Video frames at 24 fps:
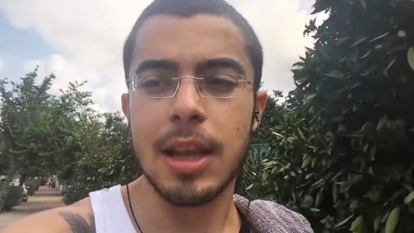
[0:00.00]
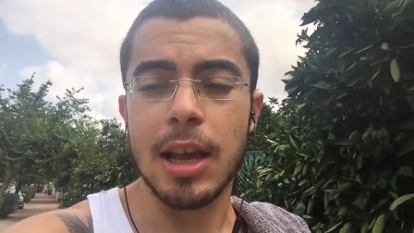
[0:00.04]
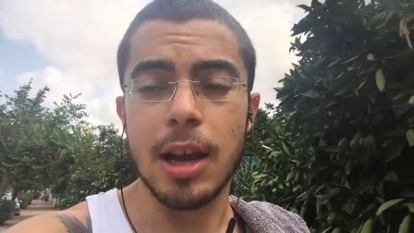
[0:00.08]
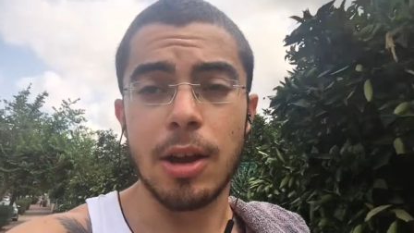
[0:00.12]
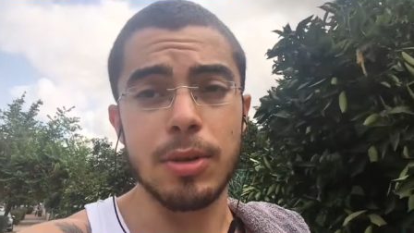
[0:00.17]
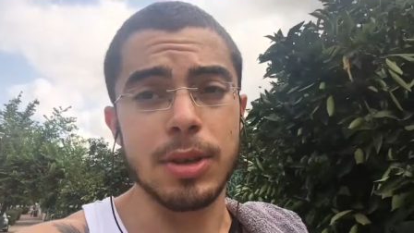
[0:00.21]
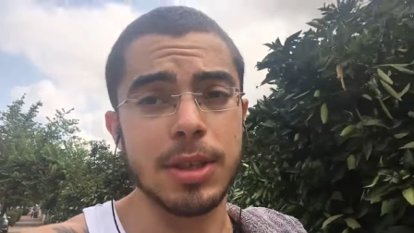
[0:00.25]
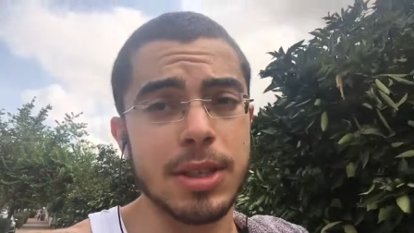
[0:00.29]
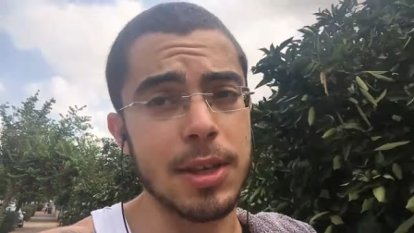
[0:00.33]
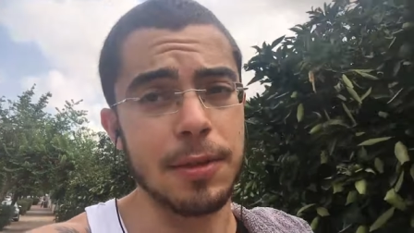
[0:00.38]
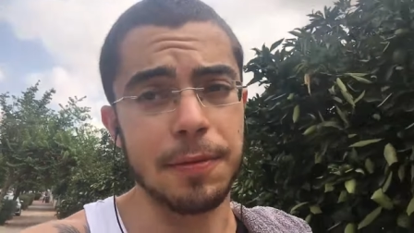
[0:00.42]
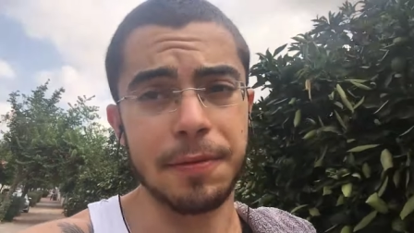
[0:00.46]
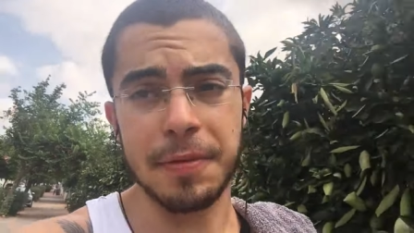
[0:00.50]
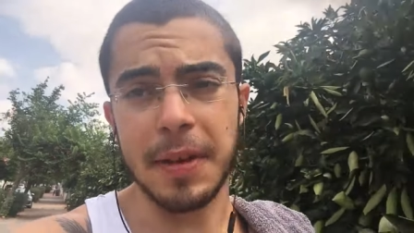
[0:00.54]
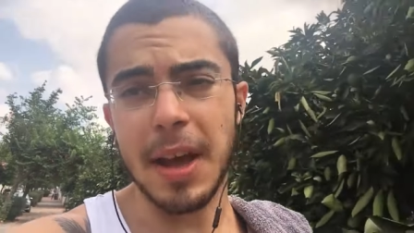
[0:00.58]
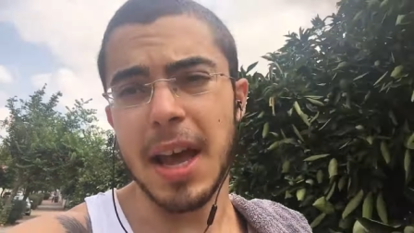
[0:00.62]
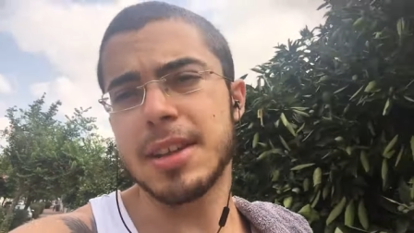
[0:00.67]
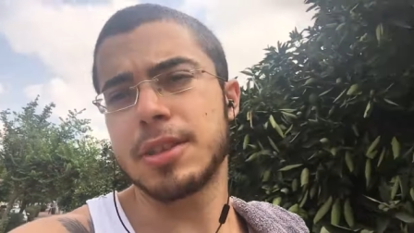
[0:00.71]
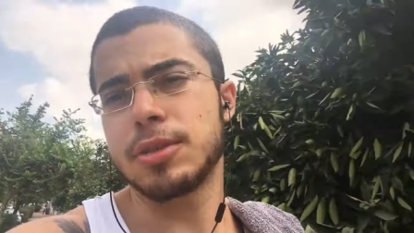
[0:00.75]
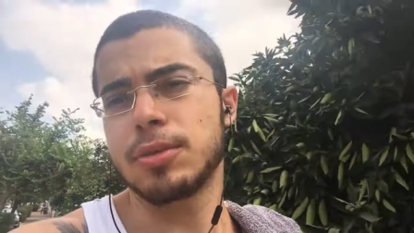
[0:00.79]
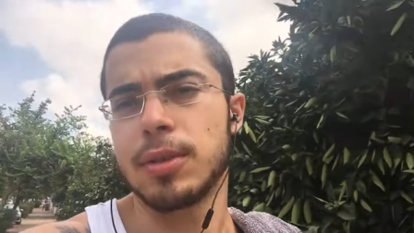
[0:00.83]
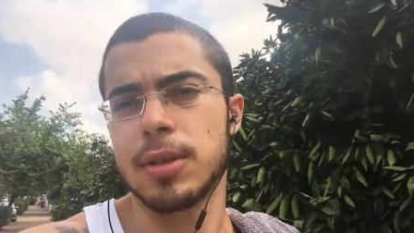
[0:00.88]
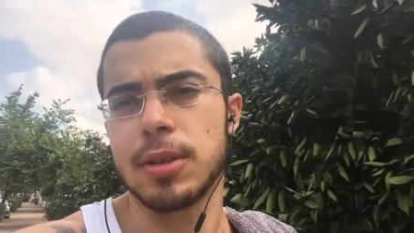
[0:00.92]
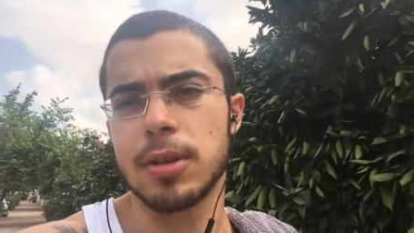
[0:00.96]
I want to see
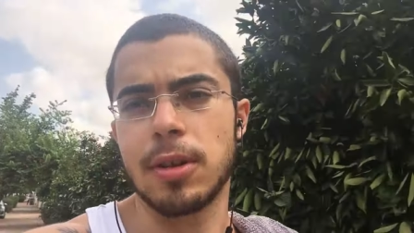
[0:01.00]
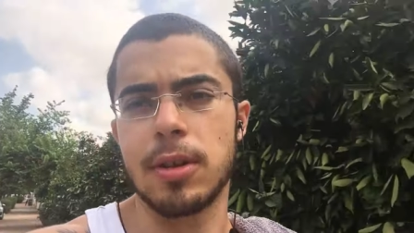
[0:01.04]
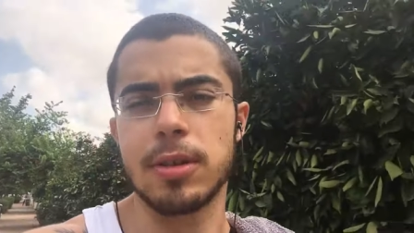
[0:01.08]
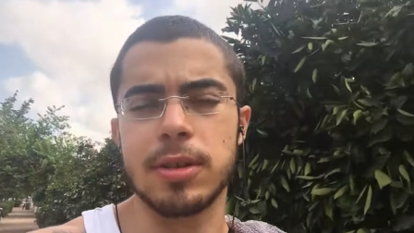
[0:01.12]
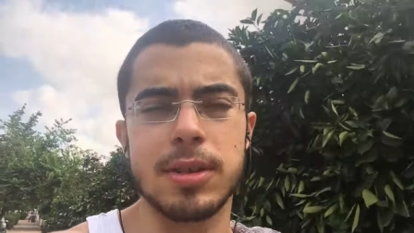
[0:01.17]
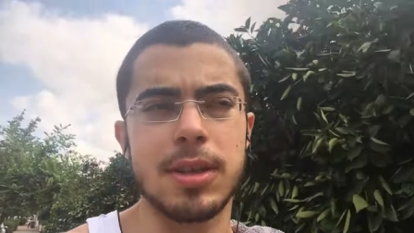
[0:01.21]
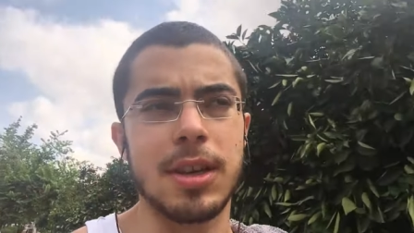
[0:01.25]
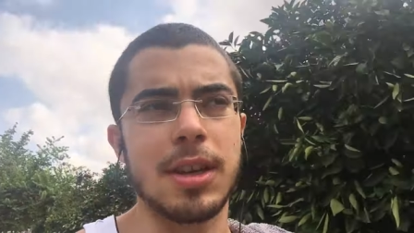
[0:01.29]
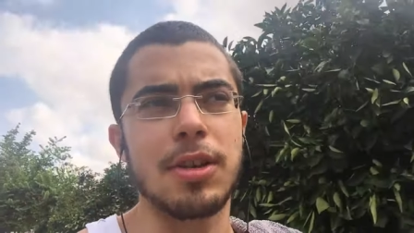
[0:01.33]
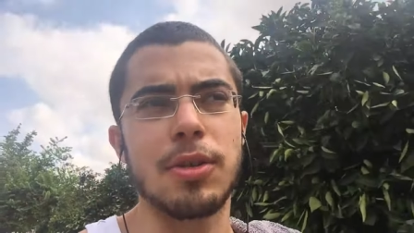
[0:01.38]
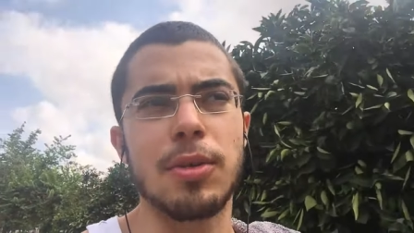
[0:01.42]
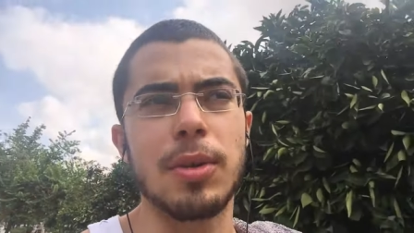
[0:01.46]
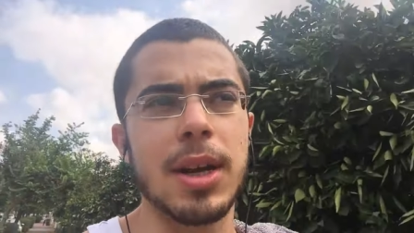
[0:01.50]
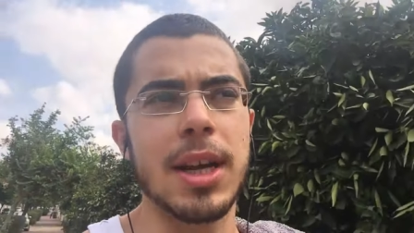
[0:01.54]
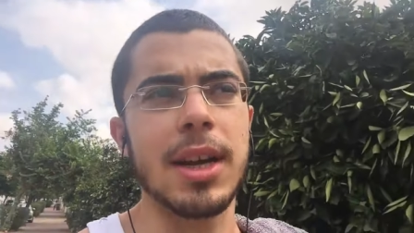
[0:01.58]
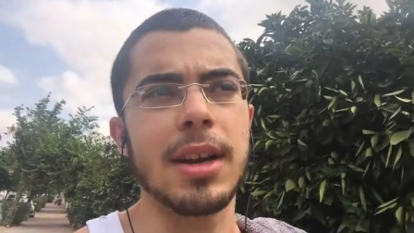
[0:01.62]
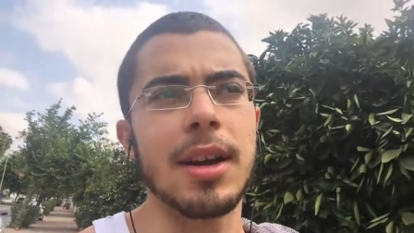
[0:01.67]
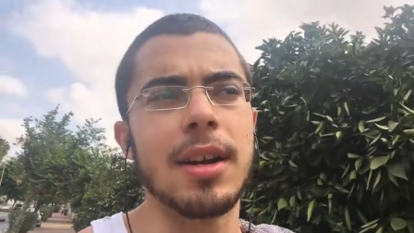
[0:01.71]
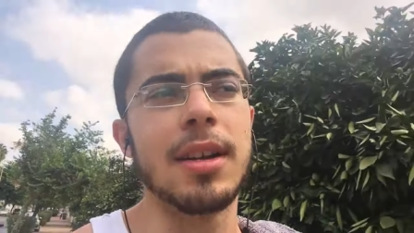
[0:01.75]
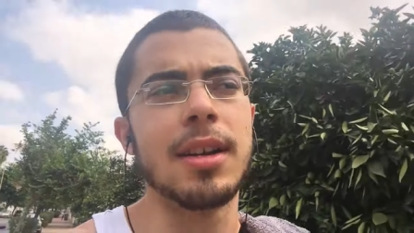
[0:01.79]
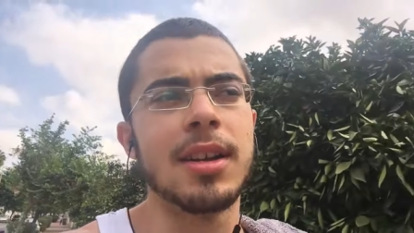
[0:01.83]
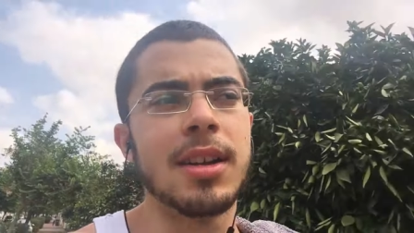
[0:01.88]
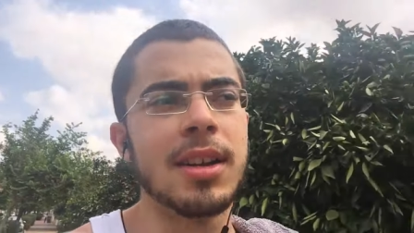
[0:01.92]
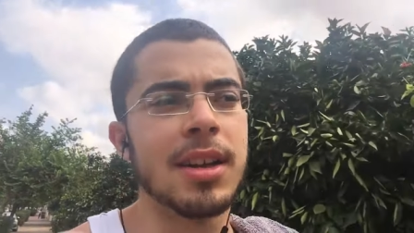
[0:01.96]
fast results. I don't want
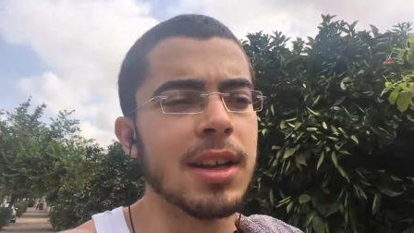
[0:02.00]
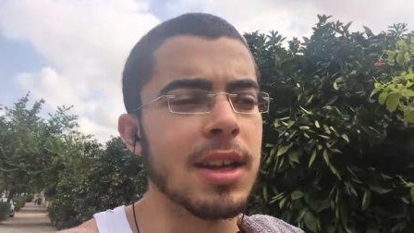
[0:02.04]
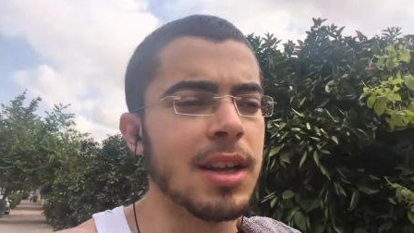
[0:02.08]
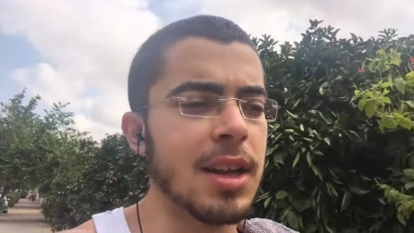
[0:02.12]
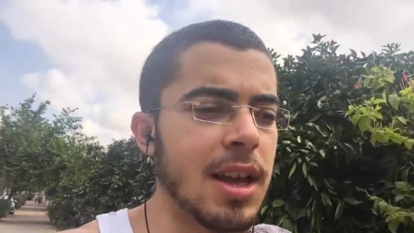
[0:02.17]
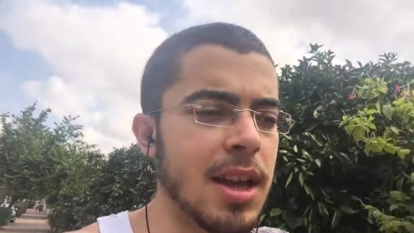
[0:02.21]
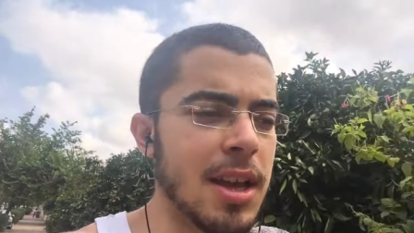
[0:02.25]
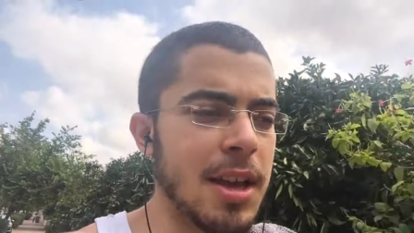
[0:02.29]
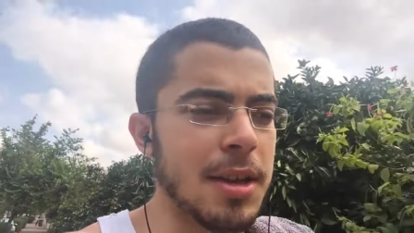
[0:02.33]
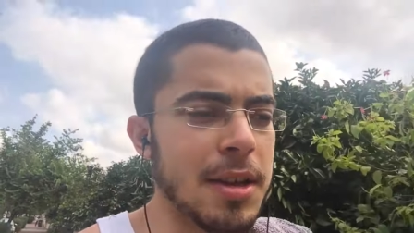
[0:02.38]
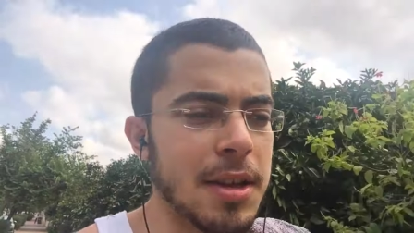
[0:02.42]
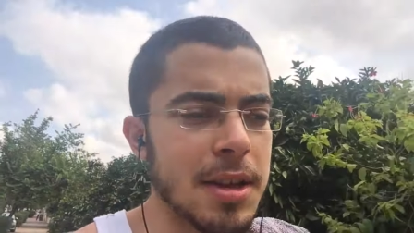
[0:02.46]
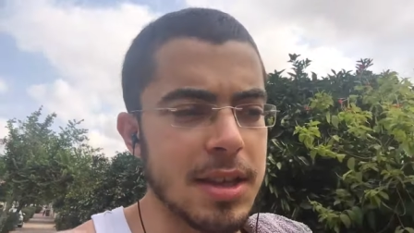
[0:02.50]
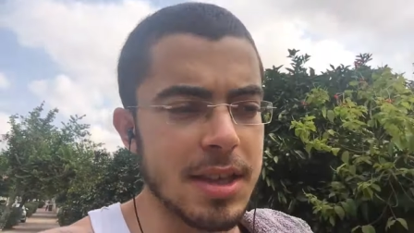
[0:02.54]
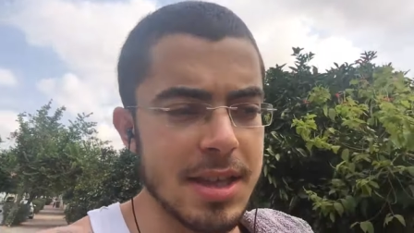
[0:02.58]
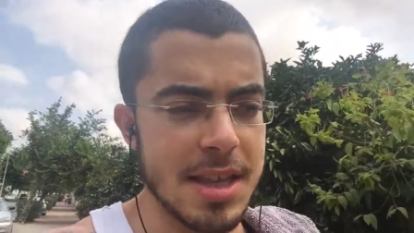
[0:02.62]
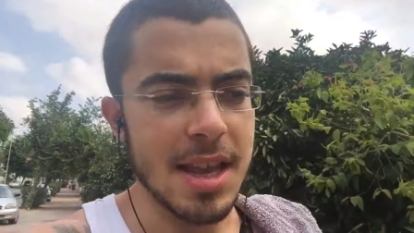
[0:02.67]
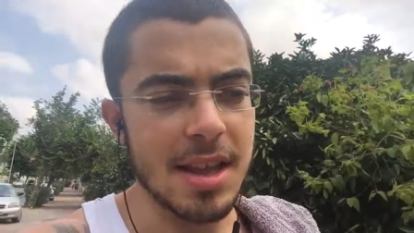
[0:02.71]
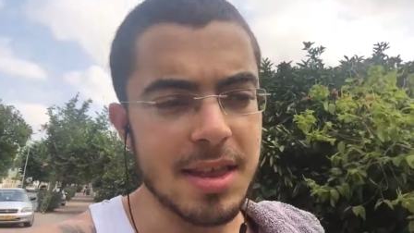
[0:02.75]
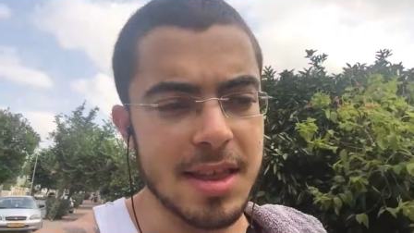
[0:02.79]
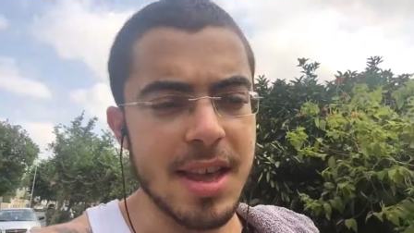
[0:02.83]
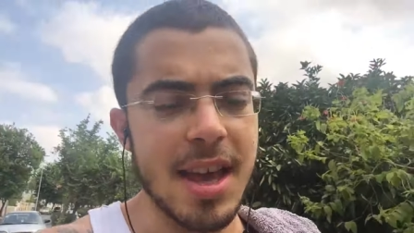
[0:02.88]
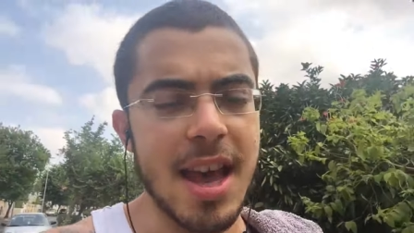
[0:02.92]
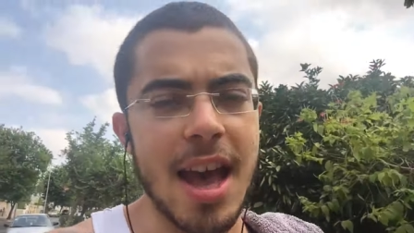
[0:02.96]
to
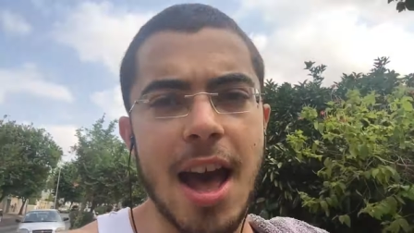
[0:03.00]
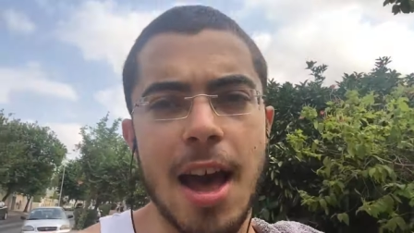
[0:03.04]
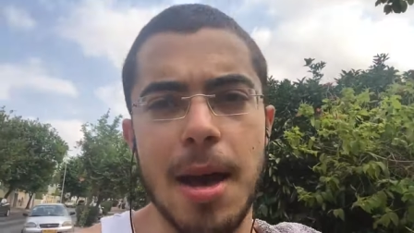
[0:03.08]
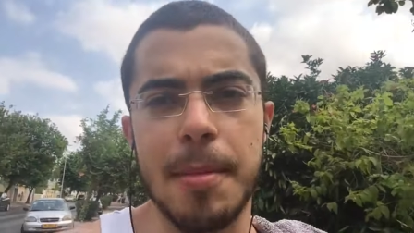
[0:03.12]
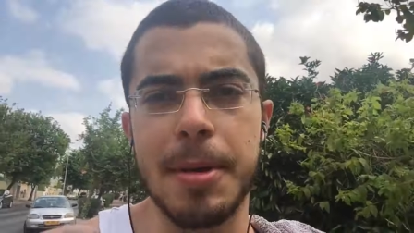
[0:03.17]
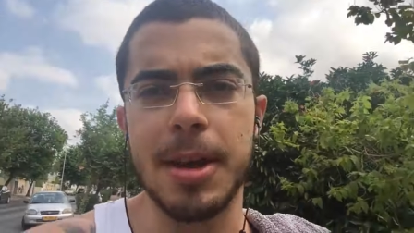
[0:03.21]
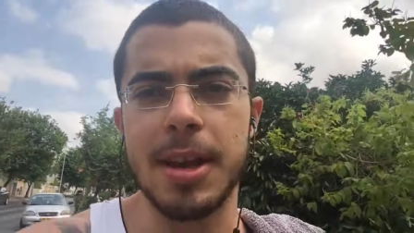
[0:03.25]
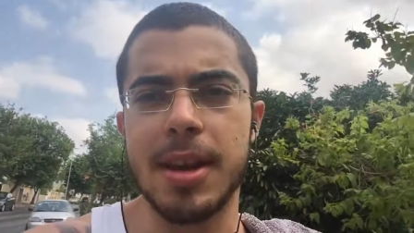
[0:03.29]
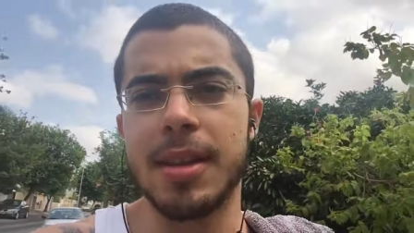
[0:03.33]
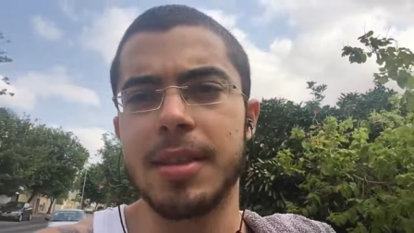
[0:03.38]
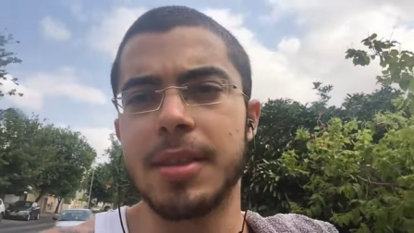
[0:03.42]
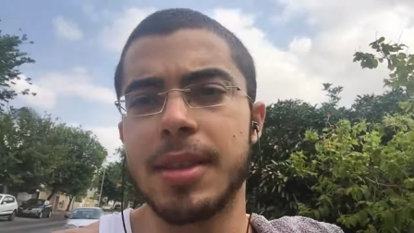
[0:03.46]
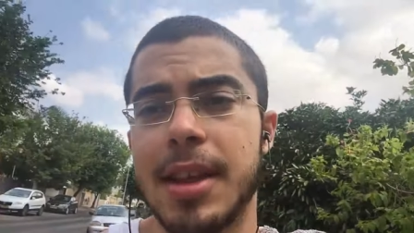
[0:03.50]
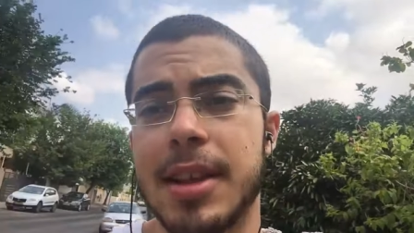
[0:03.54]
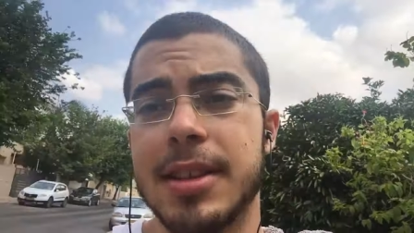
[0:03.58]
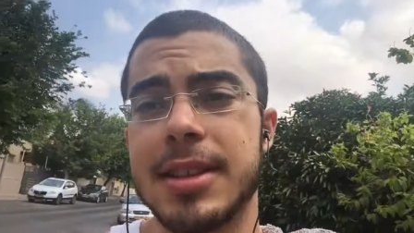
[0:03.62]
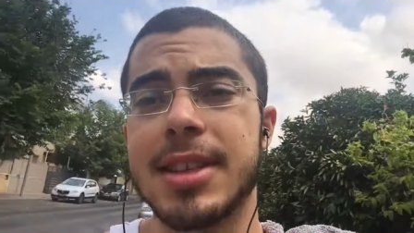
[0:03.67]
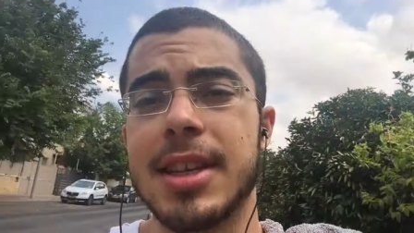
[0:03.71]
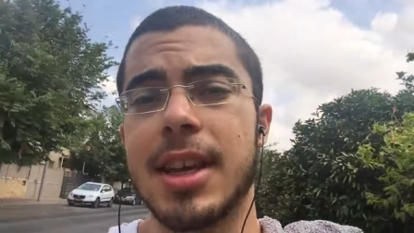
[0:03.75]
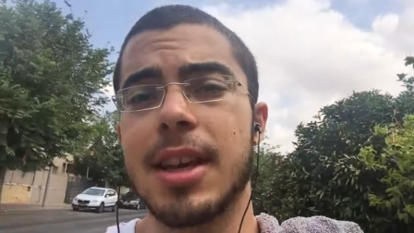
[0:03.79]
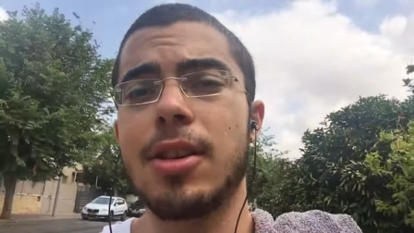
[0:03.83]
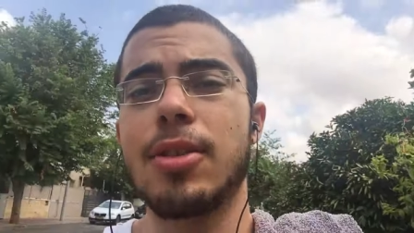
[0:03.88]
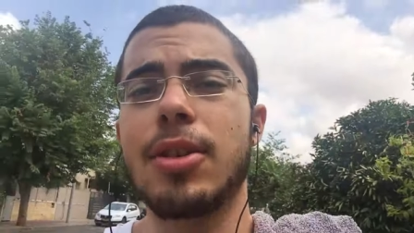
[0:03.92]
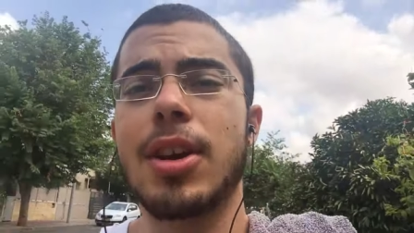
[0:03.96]
get the habit and then say,